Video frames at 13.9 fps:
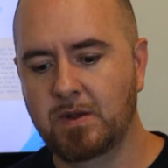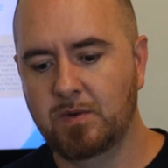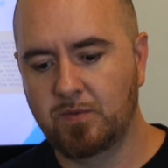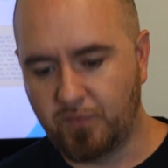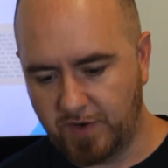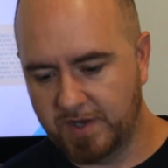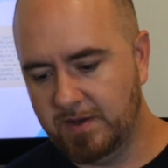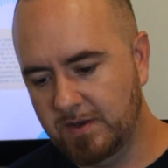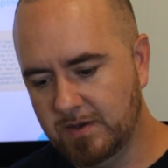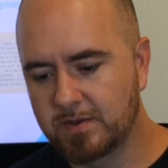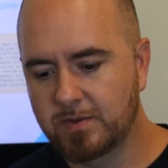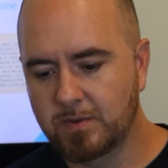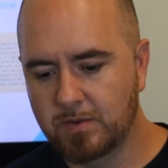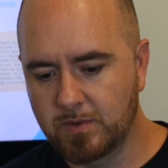free
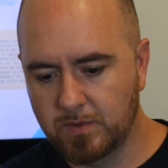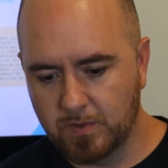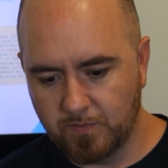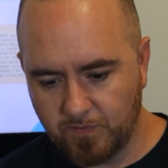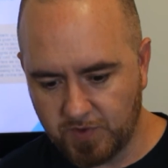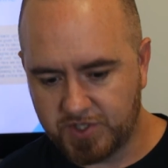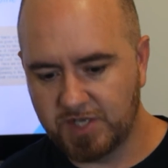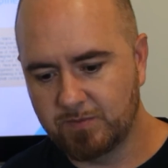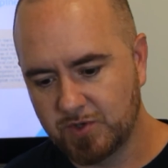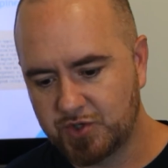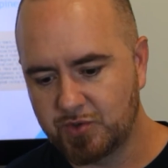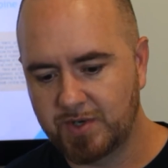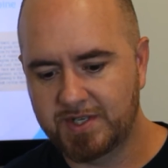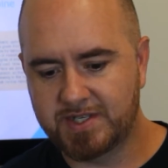vertebral
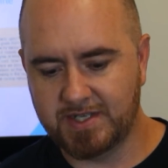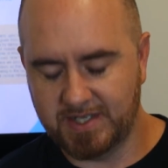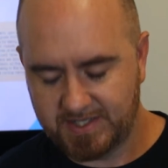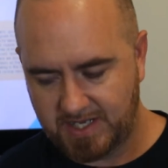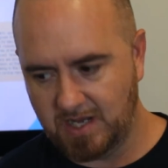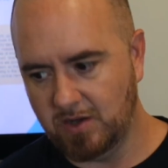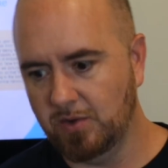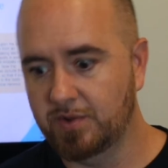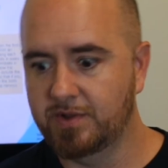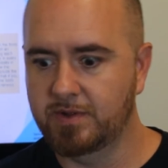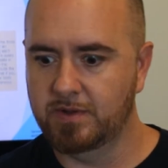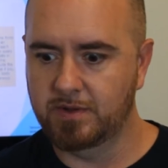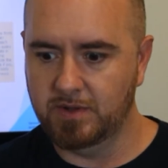joints is health,